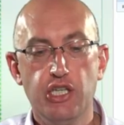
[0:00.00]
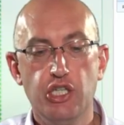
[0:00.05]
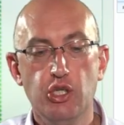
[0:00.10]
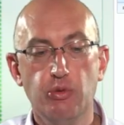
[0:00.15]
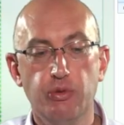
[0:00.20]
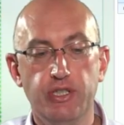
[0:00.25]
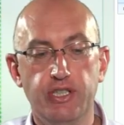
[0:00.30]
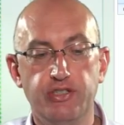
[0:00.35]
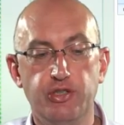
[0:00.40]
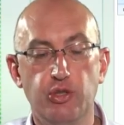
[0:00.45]
you
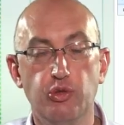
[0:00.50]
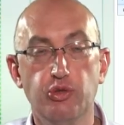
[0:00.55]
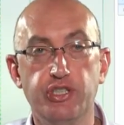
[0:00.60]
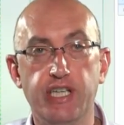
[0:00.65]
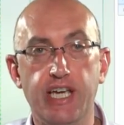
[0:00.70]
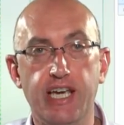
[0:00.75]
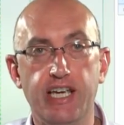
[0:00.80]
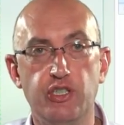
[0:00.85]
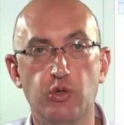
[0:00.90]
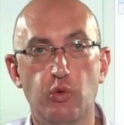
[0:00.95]
would
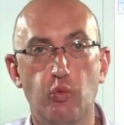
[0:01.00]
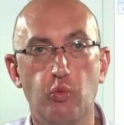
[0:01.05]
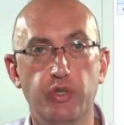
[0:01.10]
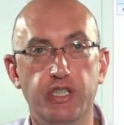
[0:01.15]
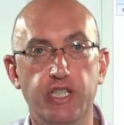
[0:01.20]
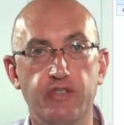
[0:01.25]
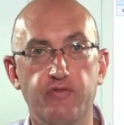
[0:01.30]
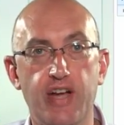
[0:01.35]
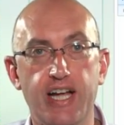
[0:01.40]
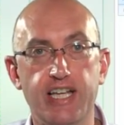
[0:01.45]
associate with
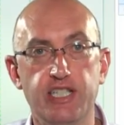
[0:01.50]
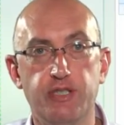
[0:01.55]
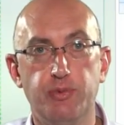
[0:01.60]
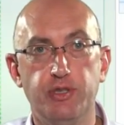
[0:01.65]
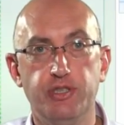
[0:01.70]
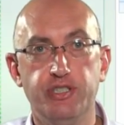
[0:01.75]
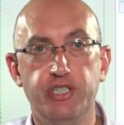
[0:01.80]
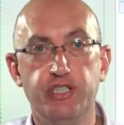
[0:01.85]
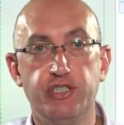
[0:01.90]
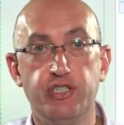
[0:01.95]
advanced
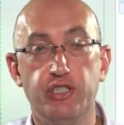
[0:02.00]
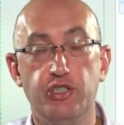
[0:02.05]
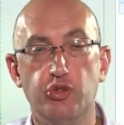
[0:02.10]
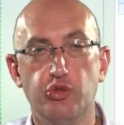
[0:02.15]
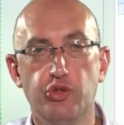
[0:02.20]
persistent